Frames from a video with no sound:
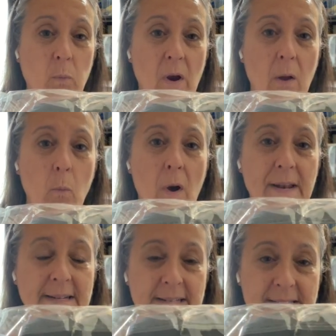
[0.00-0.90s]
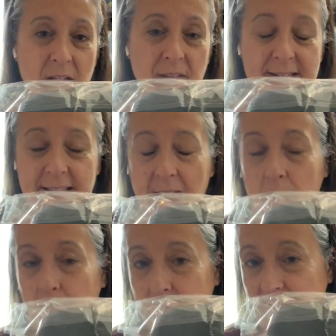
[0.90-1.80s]
where I wanted to sell this at.
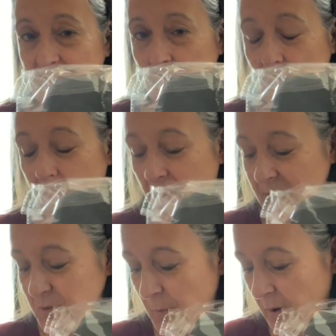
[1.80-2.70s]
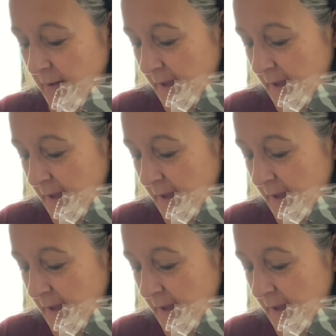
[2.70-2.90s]
This sold on Poshmark.